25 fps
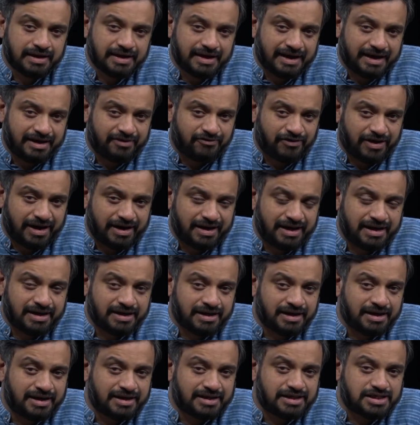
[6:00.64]
And finally,
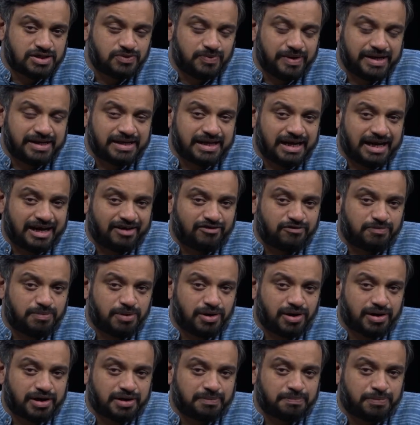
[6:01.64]
earlier this week, the Left
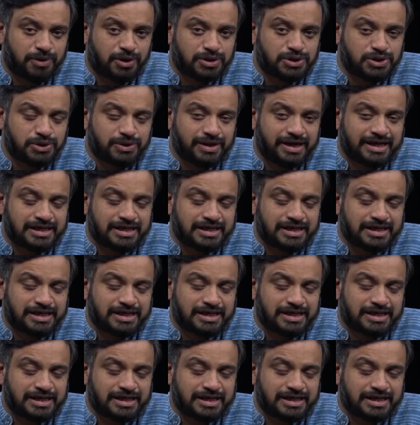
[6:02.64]
Bloc in Portugal